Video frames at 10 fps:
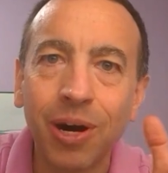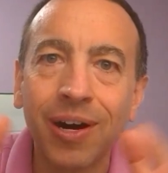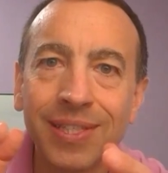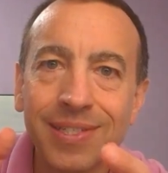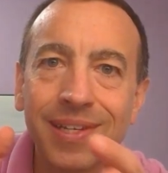
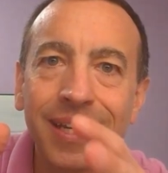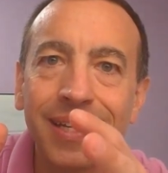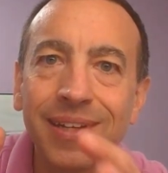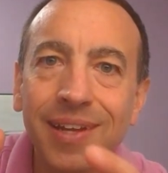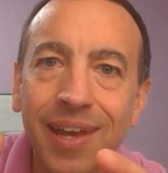
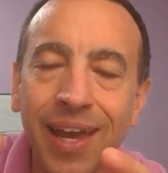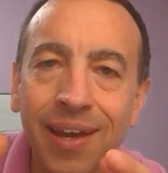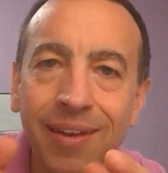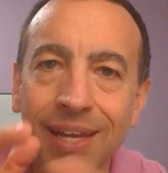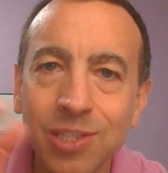on-site.
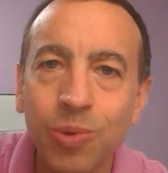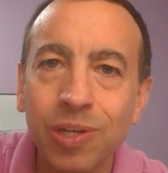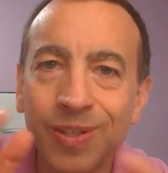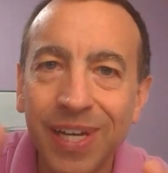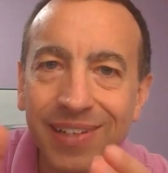And that's where
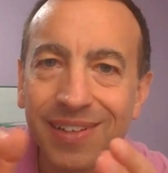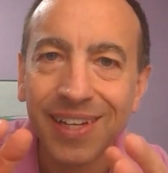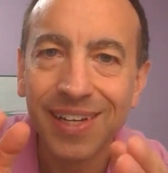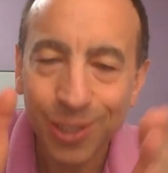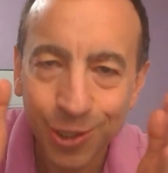
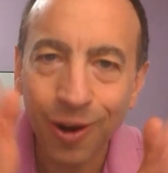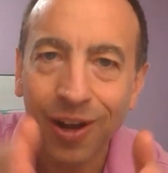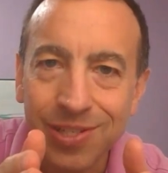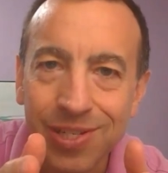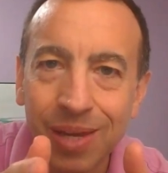you're
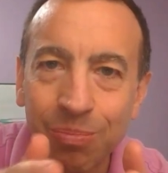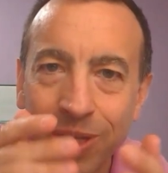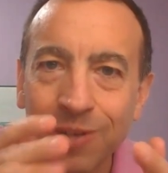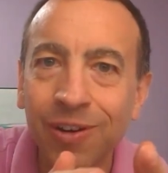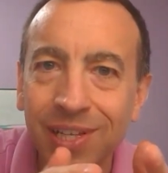on-site, but
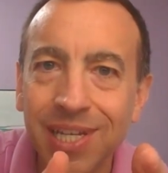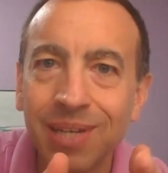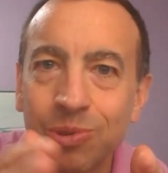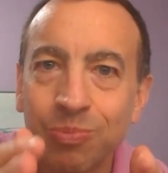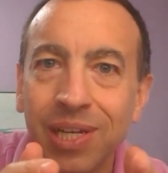you're on a
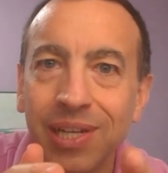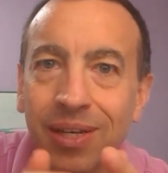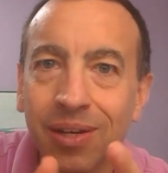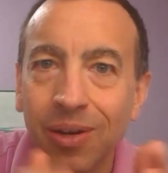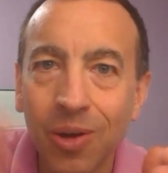Teams
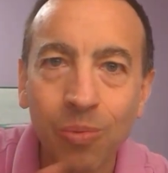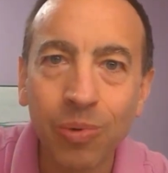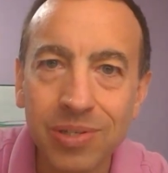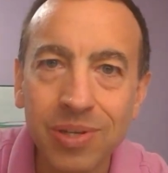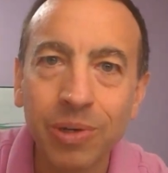meeting
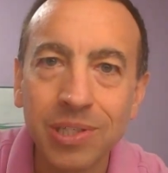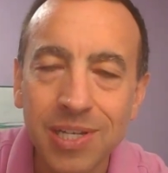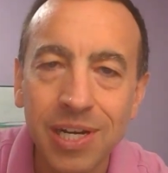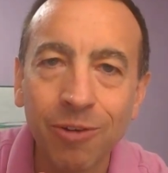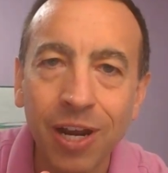with someone
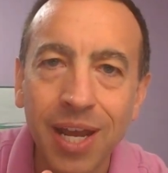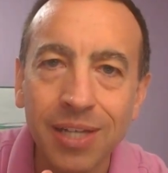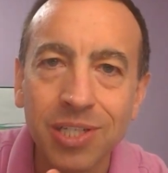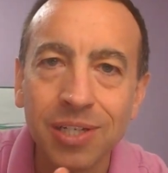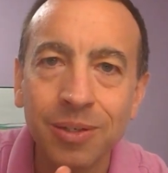sitting right
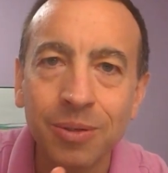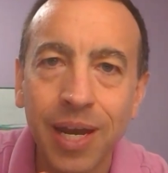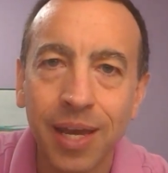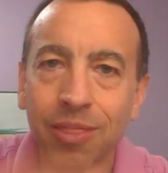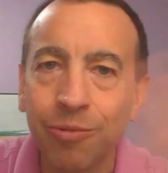next to you
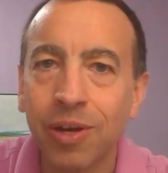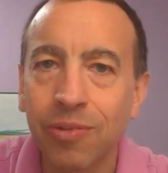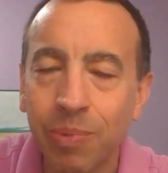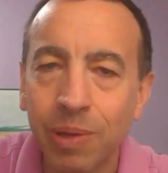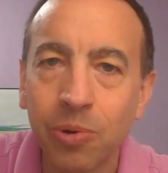and 3
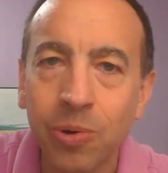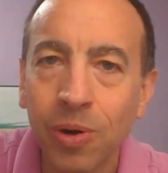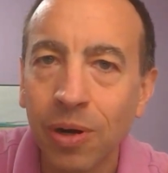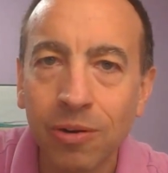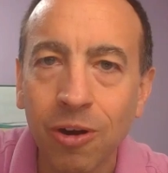other people who
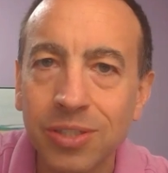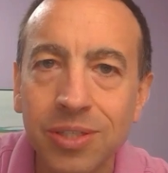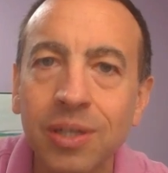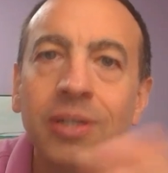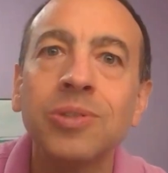are across
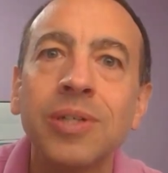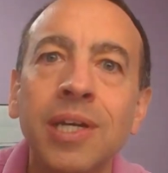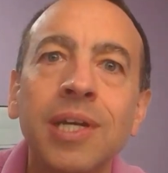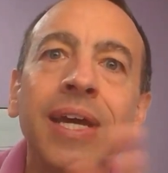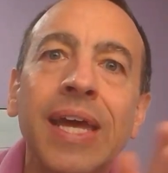the country,
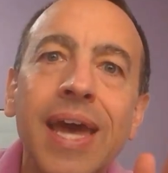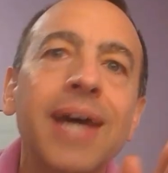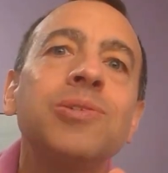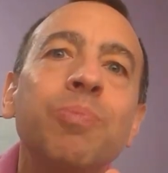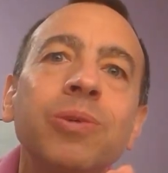
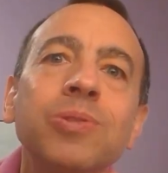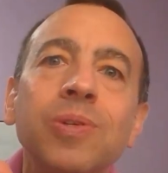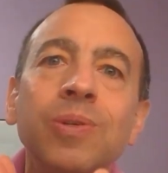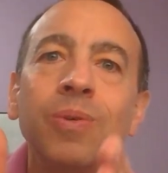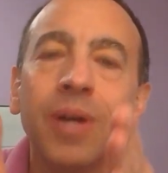as opposed
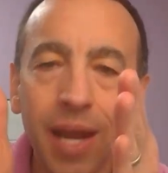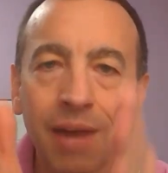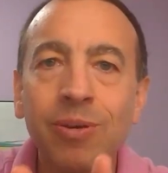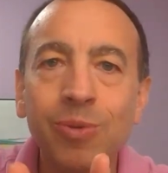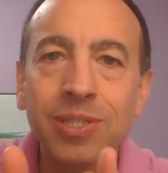to
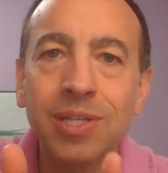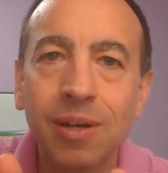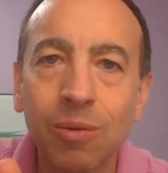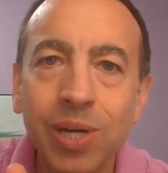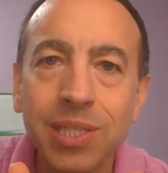everyone's in
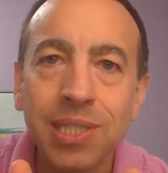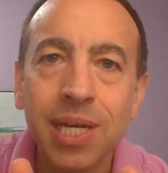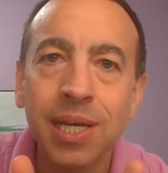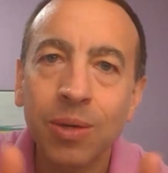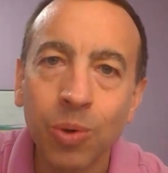on
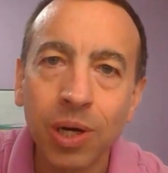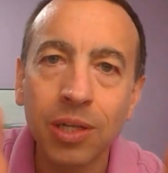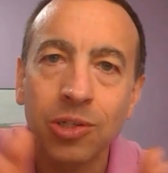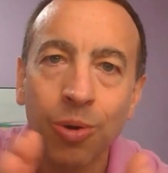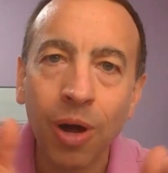Wednesday. We're going
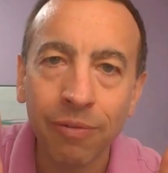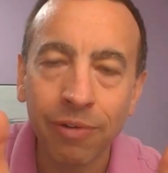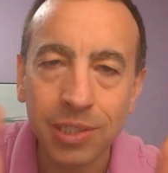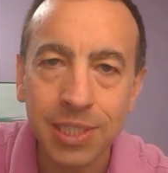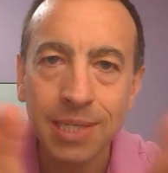to do all of
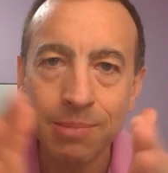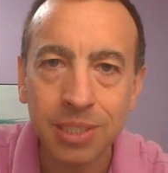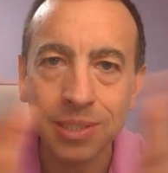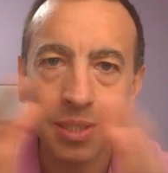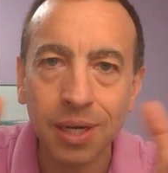our
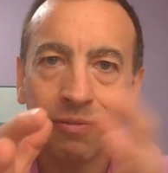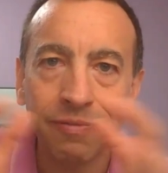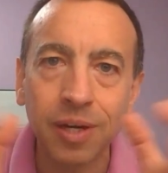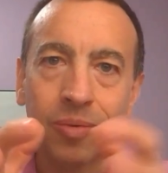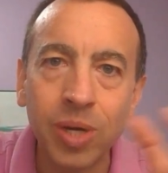teamy stuff
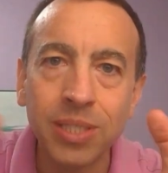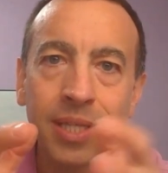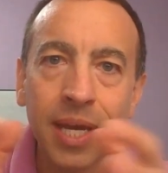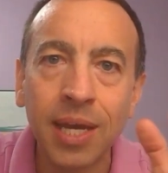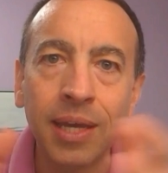on
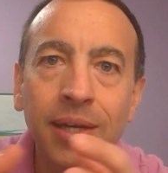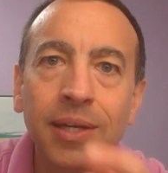Wednesday,